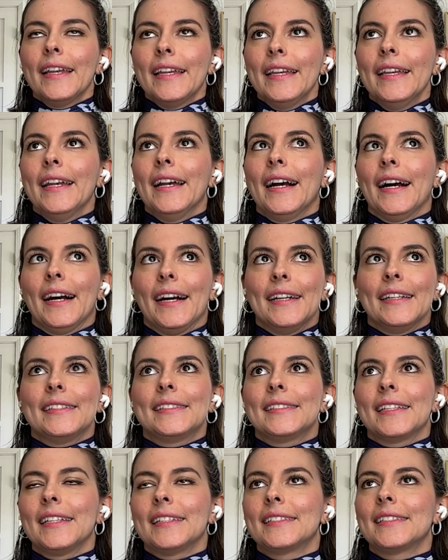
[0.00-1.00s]
yeah,
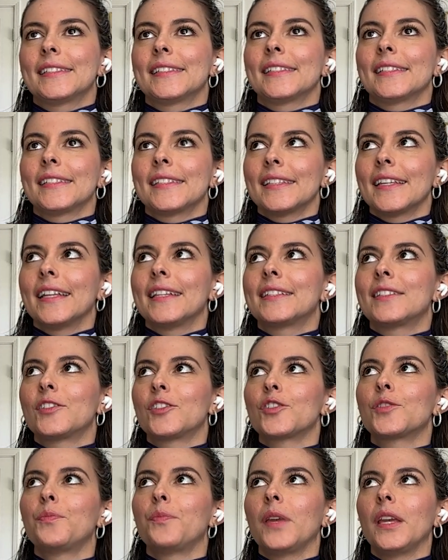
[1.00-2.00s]
it's
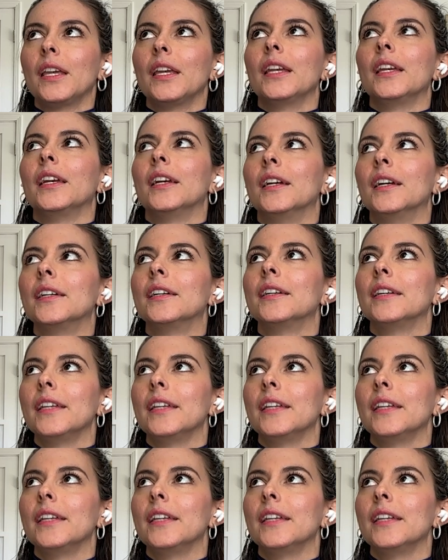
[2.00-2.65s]
just me,